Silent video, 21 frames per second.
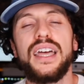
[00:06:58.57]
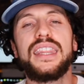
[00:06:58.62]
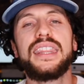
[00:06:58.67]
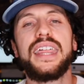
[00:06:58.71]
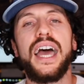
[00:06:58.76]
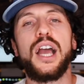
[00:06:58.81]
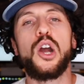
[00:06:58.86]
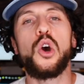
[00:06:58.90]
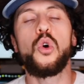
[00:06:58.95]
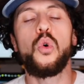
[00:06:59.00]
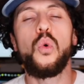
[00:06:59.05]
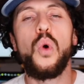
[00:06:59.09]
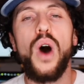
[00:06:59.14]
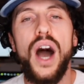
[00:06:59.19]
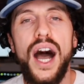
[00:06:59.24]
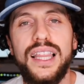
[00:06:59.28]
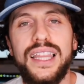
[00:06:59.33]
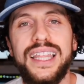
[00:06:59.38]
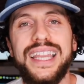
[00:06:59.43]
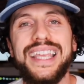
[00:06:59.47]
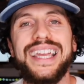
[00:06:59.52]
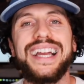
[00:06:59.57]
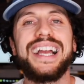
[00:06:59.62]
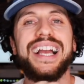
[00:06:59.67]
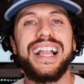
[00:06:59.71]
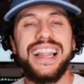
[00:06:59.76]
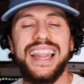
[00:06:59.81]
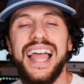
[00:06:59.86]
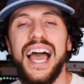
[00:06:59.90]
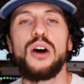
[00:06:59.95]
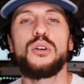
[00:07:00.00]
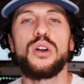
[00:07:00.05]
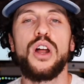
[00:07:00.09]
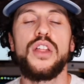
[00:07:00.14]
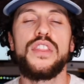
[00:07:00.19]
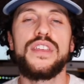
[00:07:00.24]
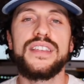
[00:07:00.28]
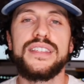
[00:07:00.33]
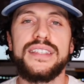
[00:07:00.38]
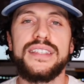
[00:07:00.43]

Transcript: that quality and clout are the